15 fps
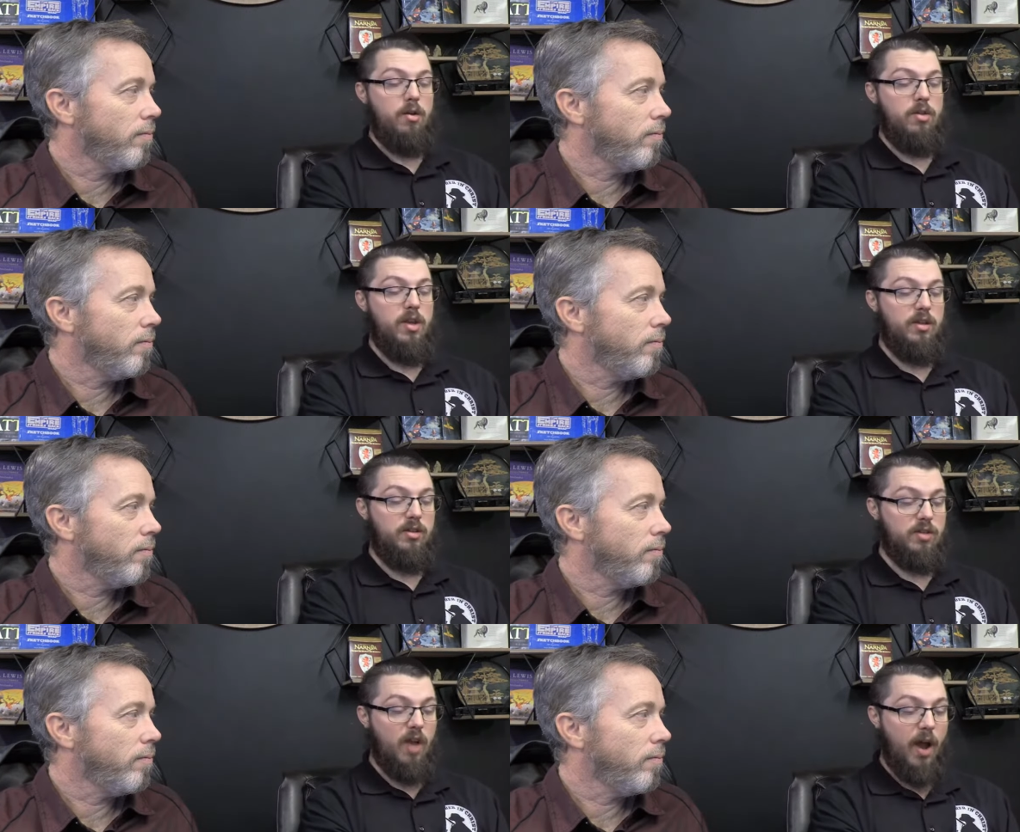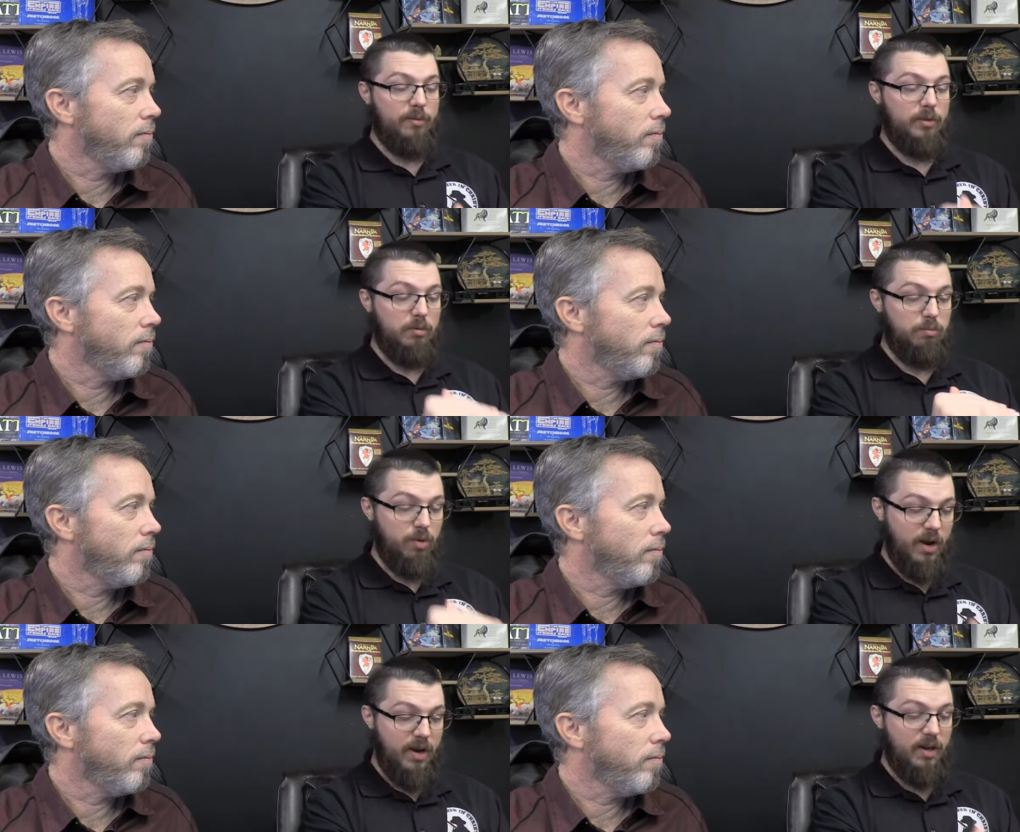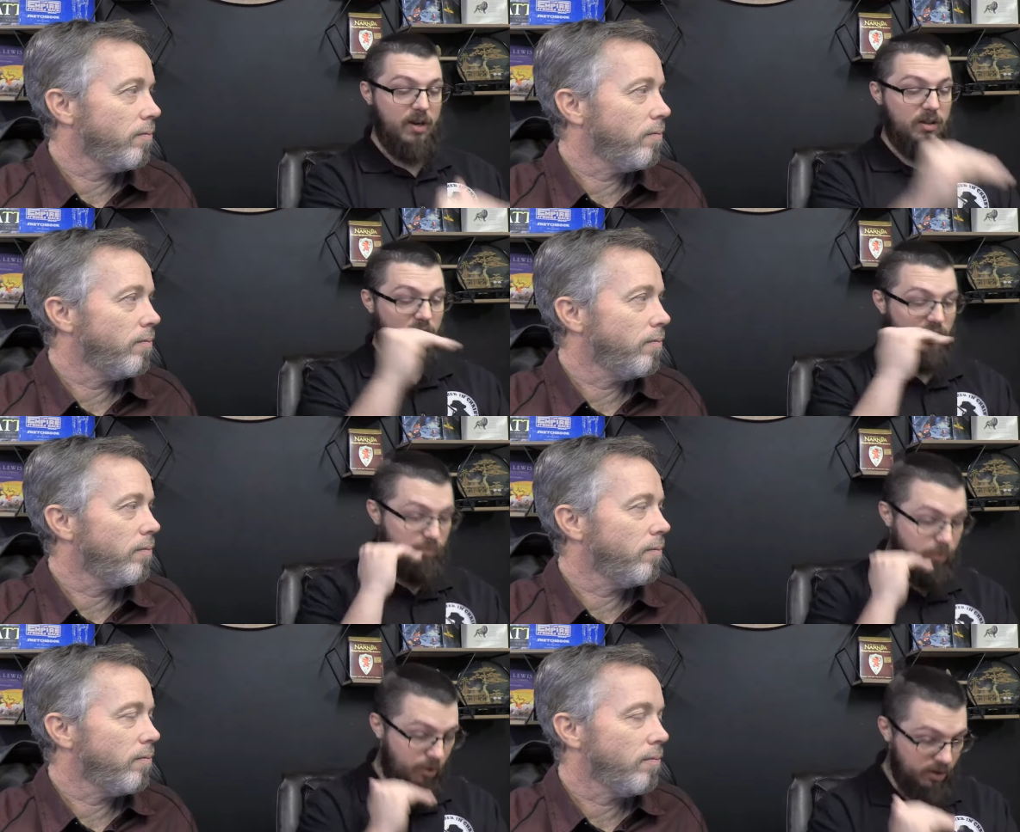Speaker 1: they stopped and prayed at
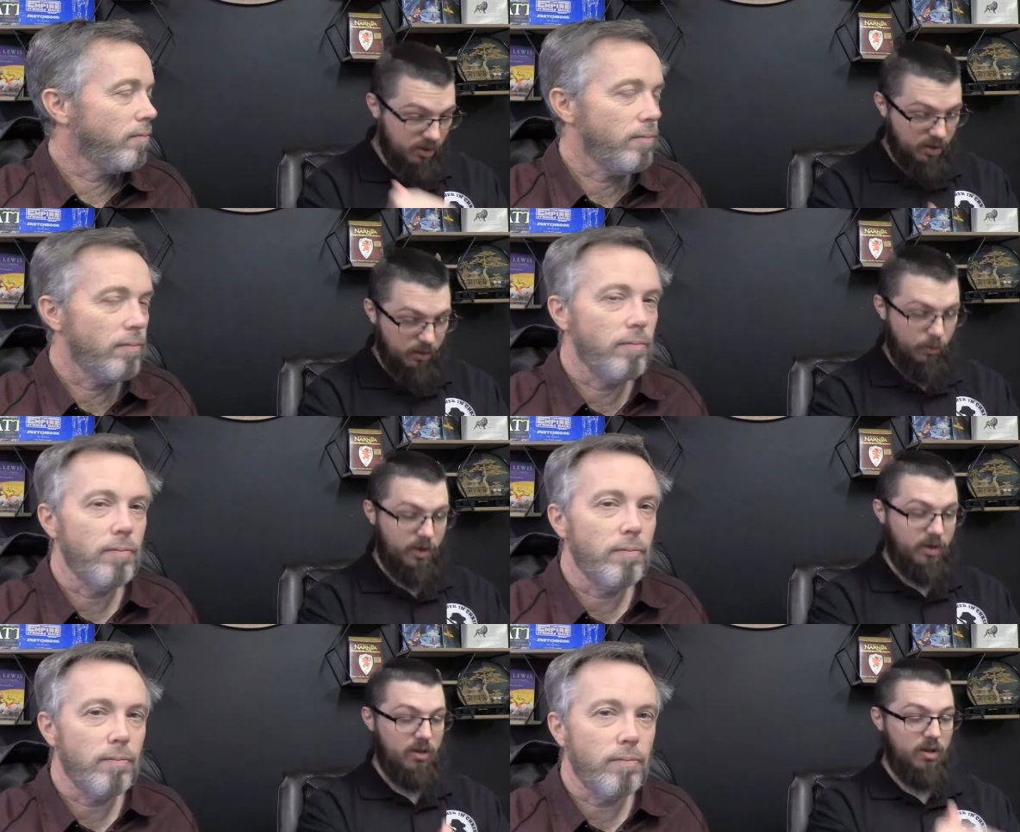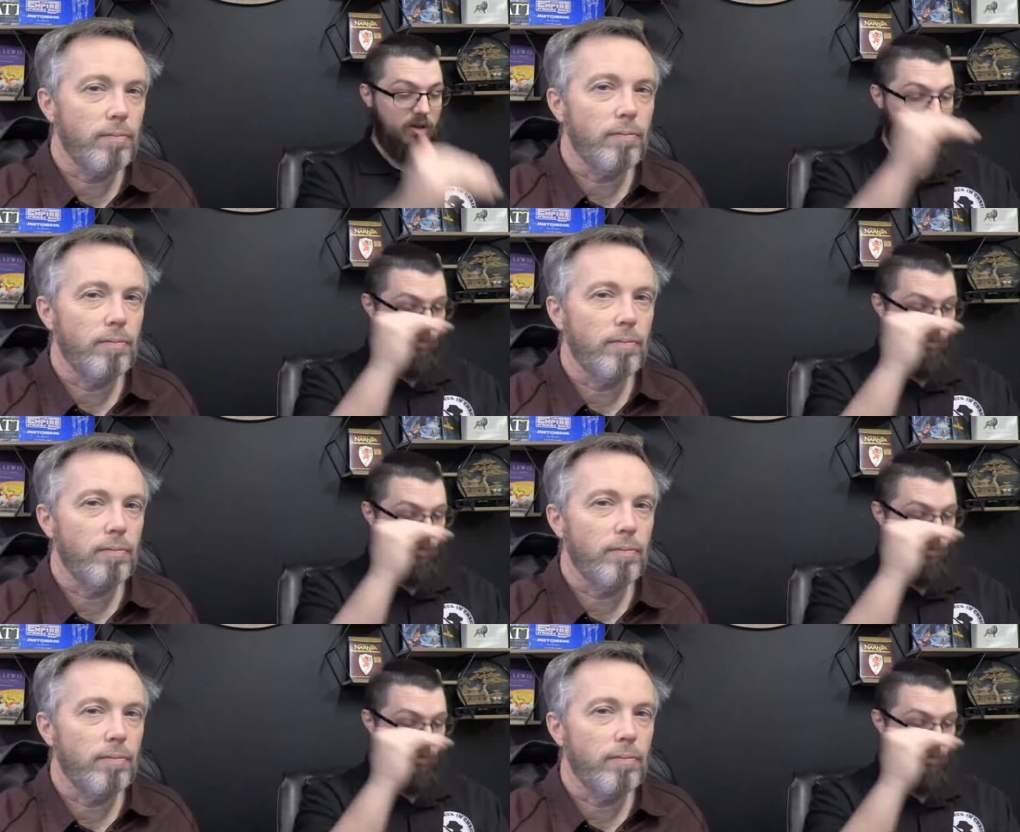this point. They went and did their